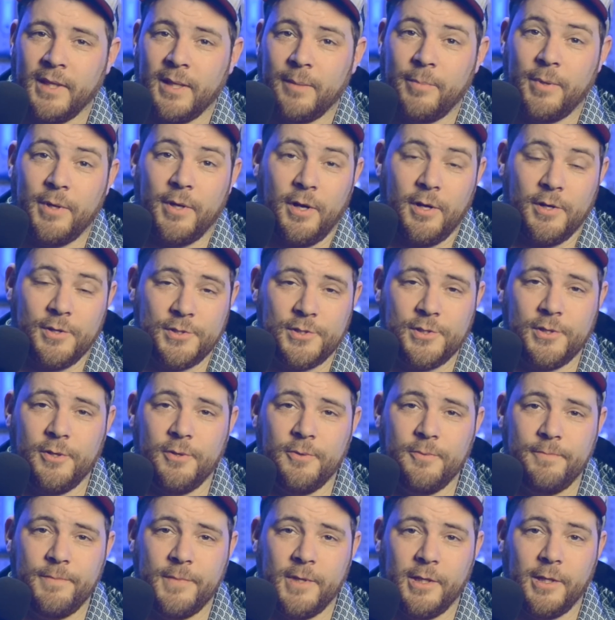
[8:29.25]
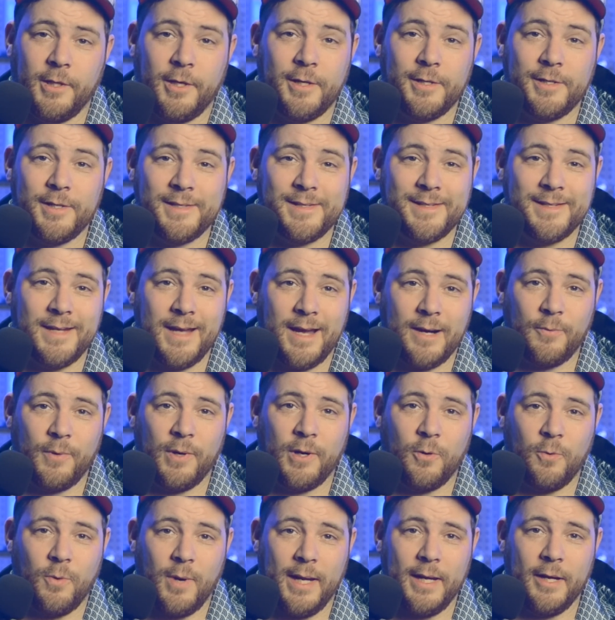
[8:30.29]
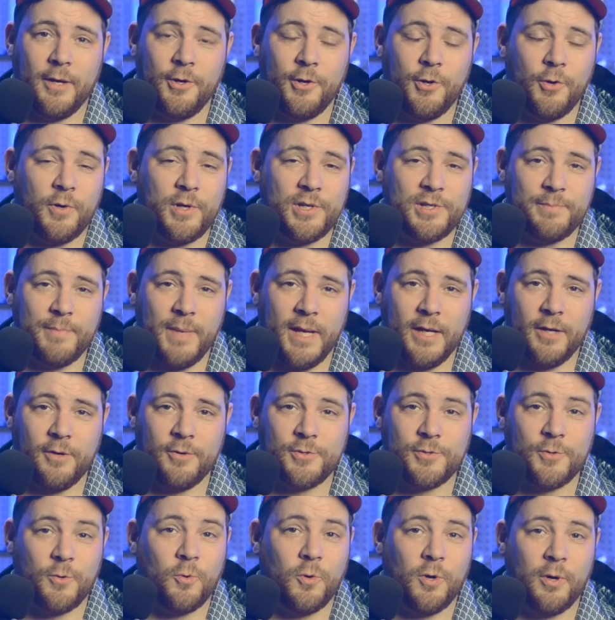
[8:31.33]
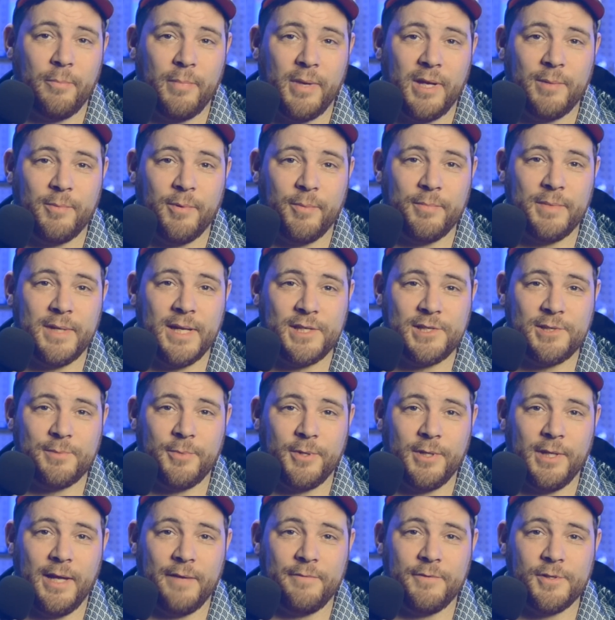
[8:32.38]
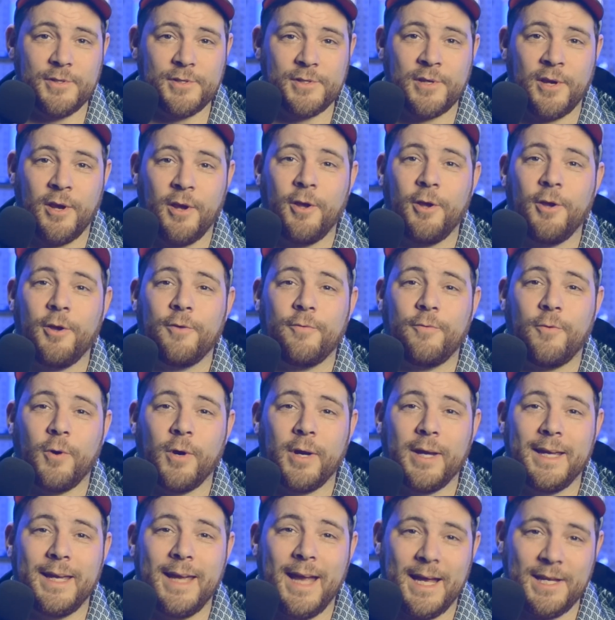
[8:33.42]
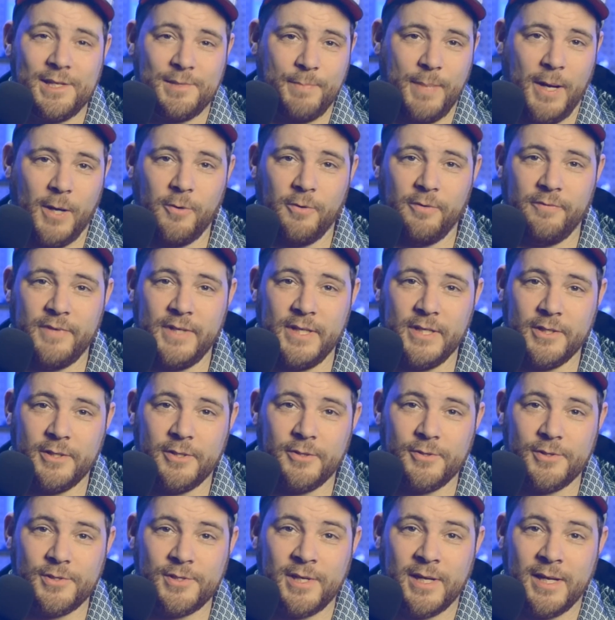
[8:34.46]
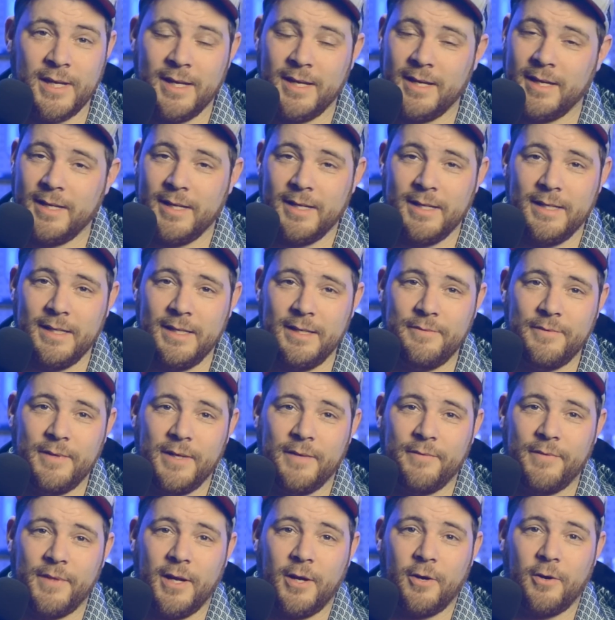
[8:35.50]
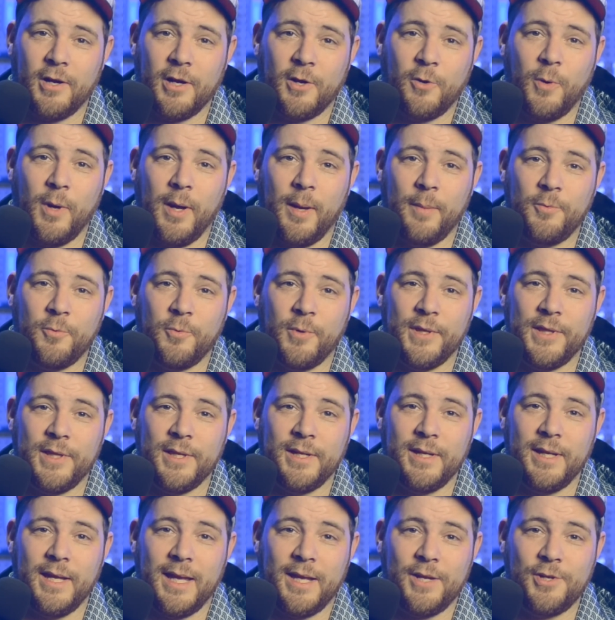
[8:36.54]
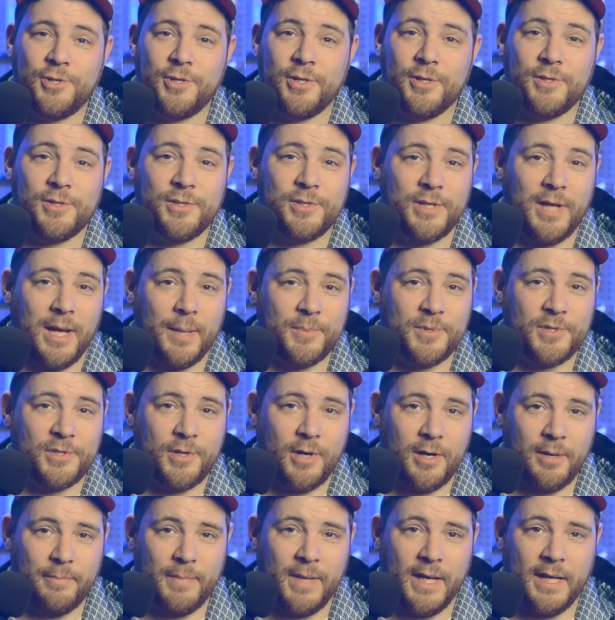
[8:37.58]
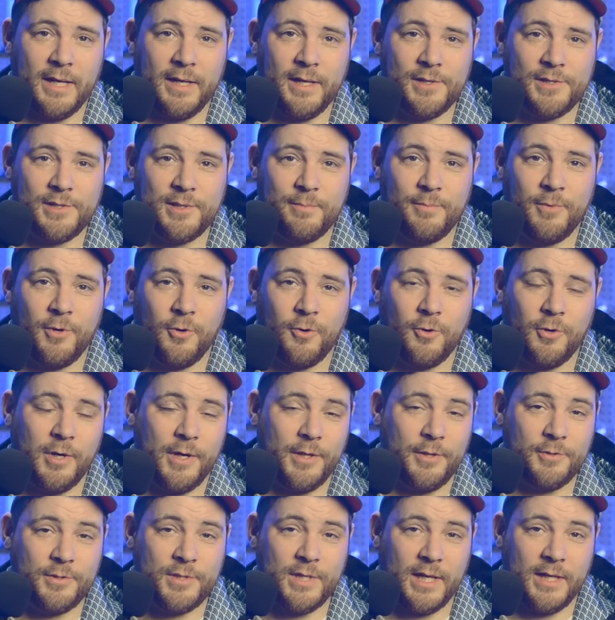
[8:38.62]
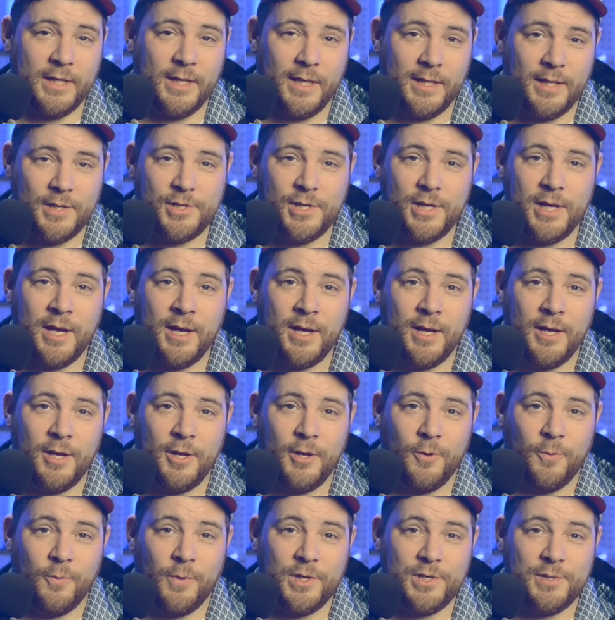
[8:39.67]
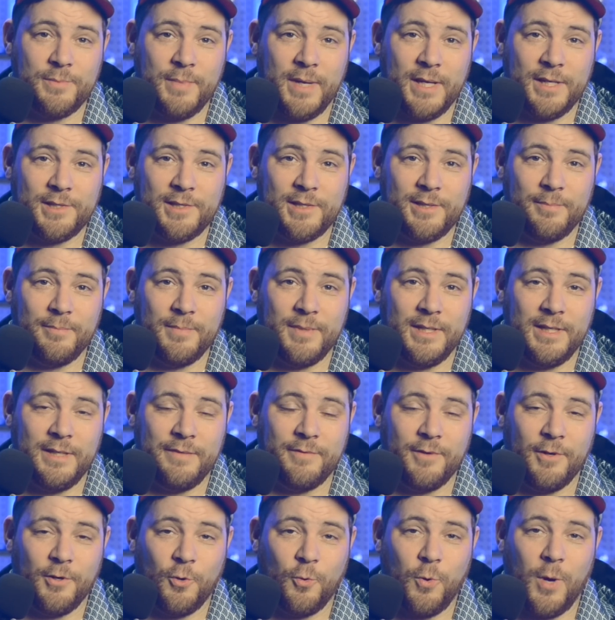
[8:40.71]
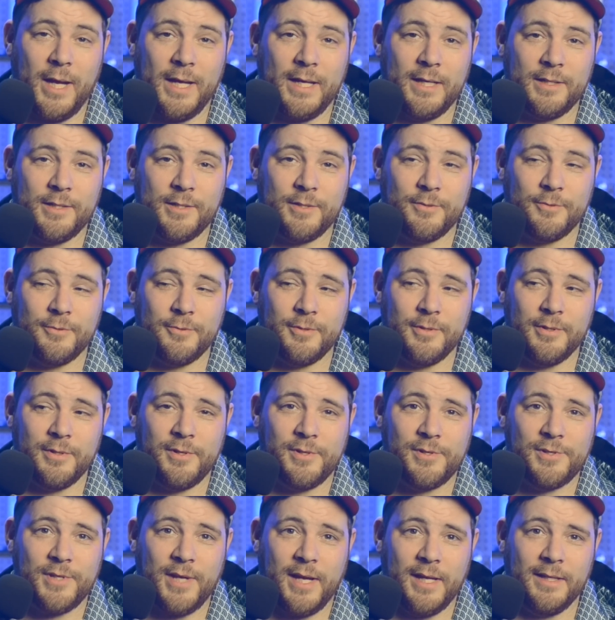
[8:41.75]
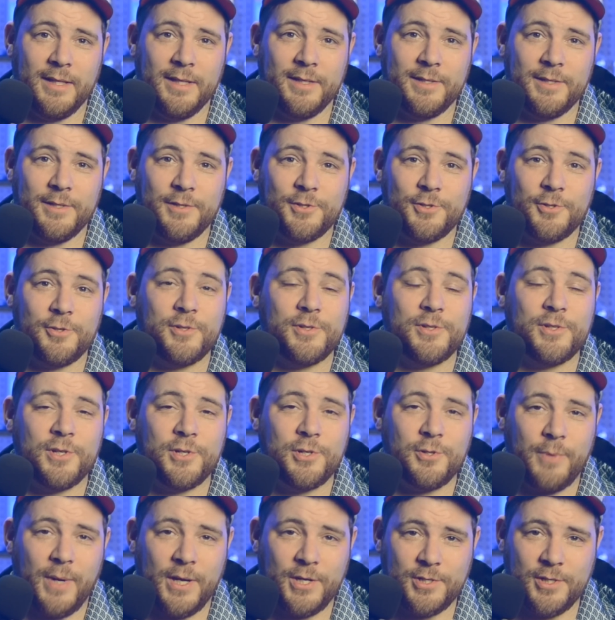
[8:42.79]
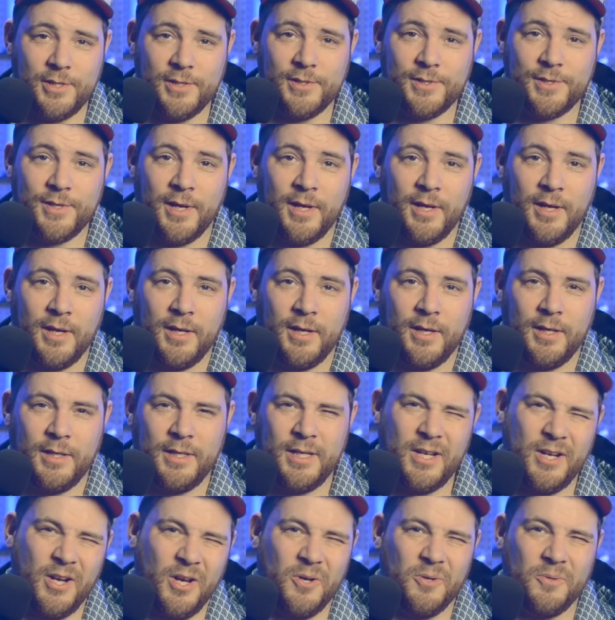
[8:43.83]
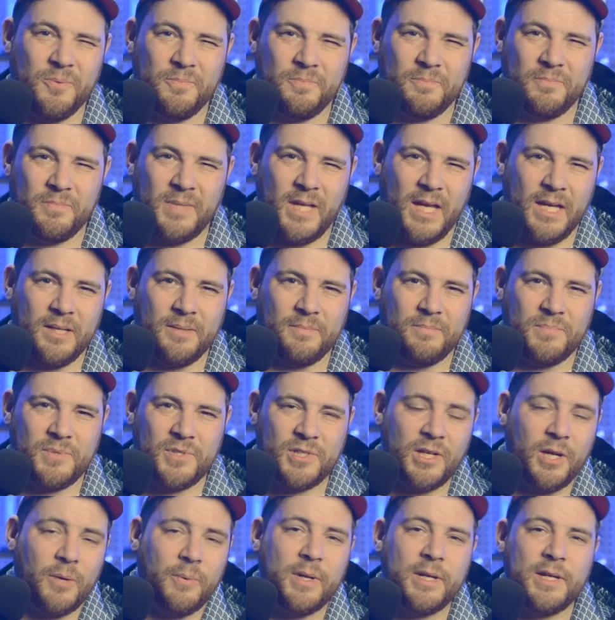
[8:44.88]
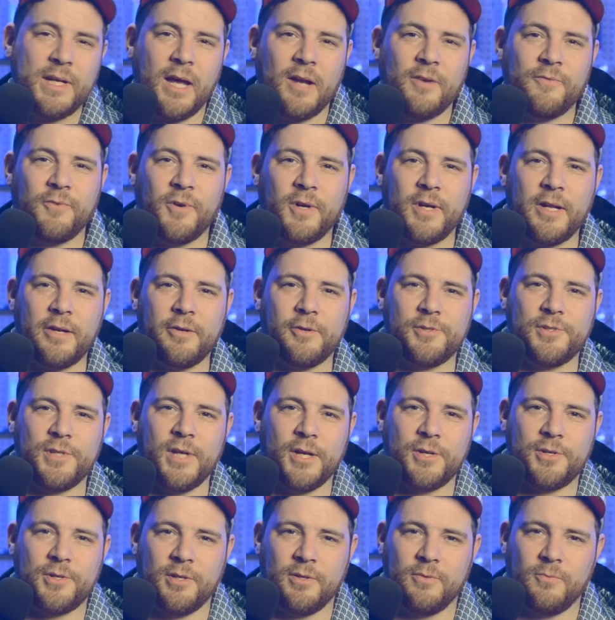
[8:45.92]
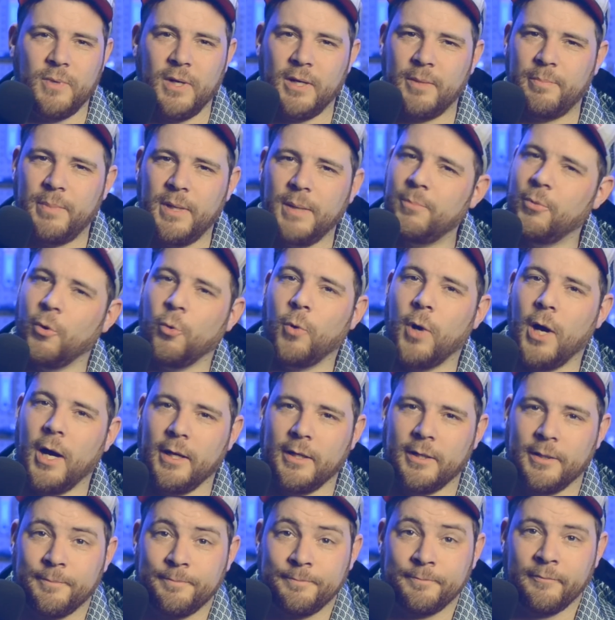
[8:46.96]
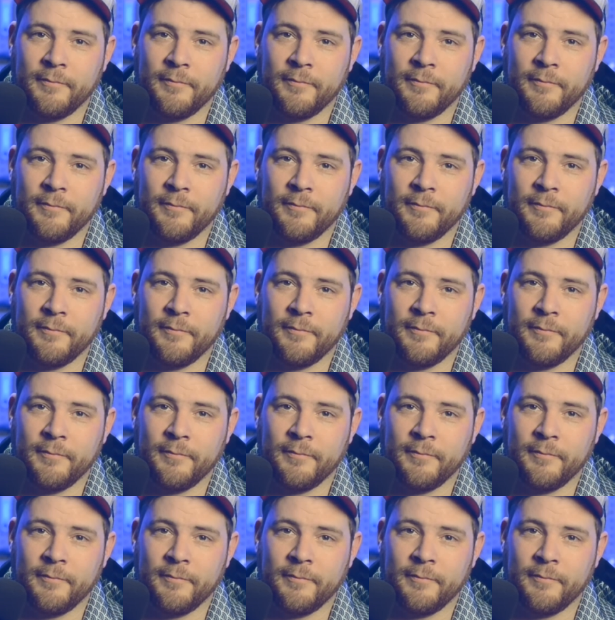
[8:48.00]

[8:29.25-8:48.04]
But also, the law does not require noisemakers or minimum decibel levels for gas-powered vehicles, even if they are equipped with an engine stop-start mechanism or other technology, which makes them even quiet or silent in certain situations. You know, like slowing down for an intersection where people walk.